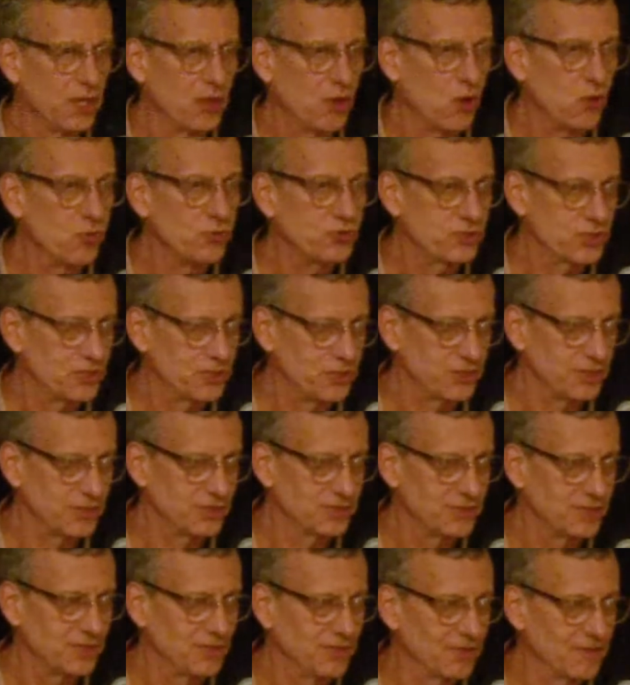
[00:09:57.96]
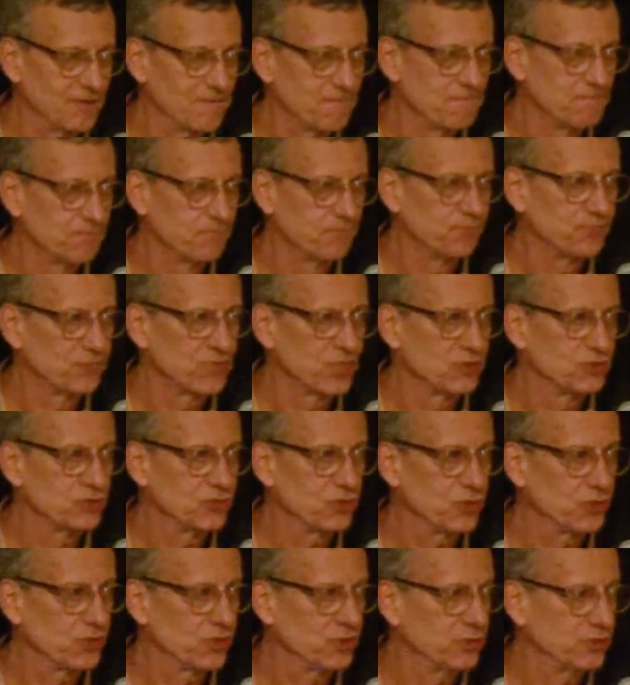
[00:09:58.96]
host these here
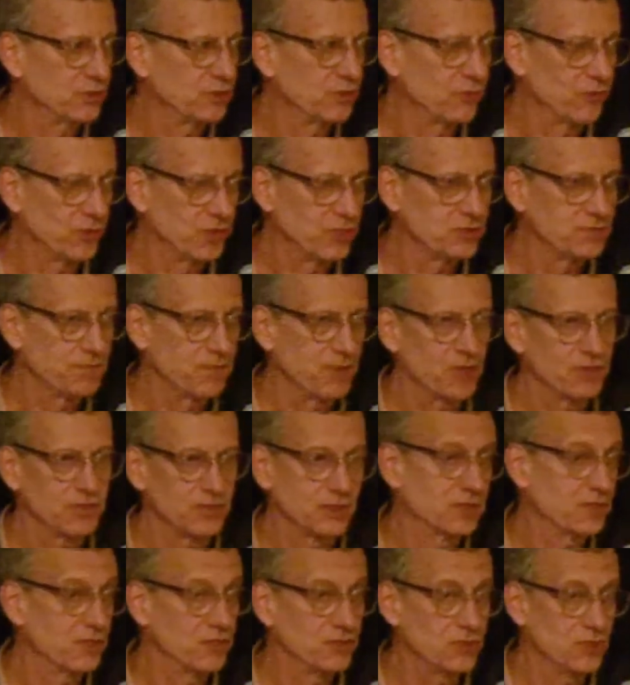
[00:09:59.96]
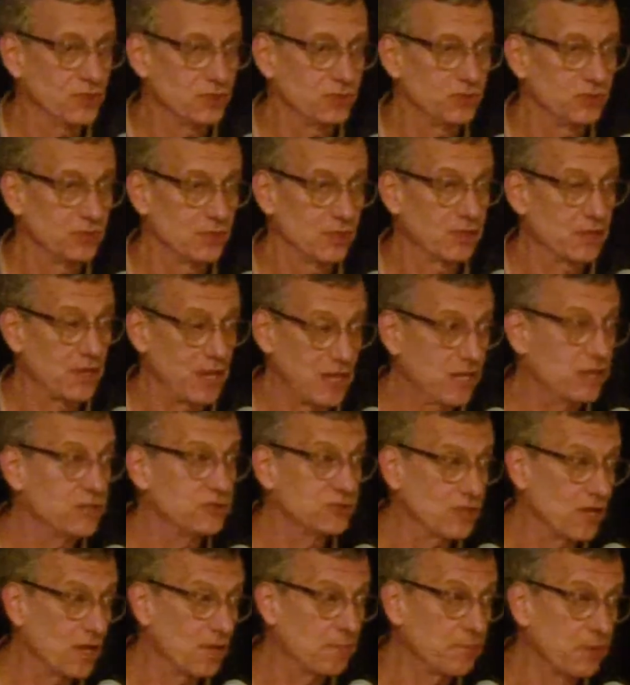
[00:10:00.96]
so that the REACCH project
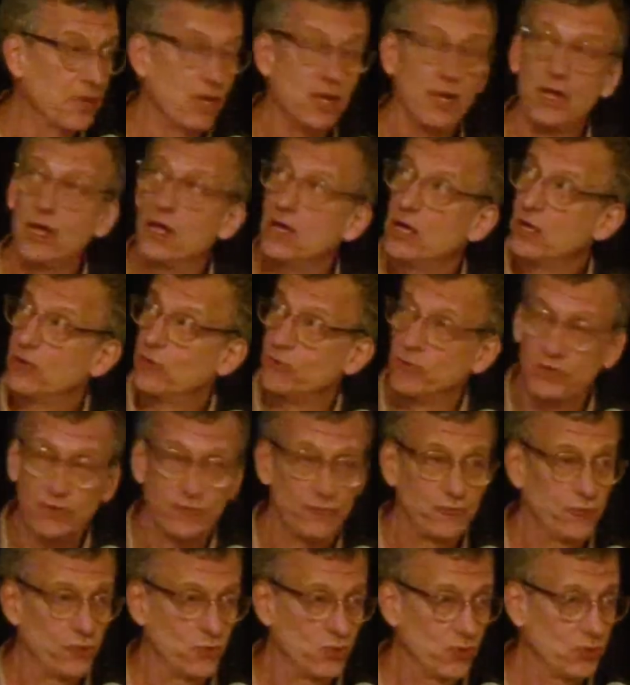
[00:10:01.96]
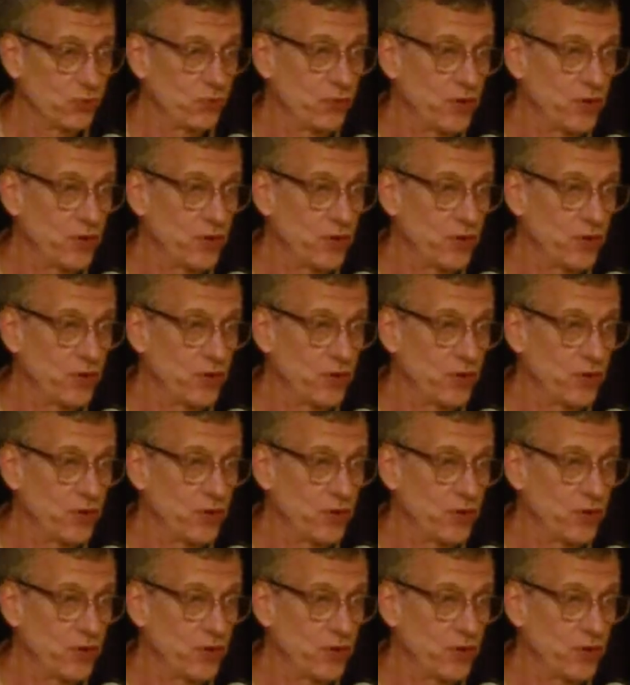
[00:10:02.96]
ends up with a full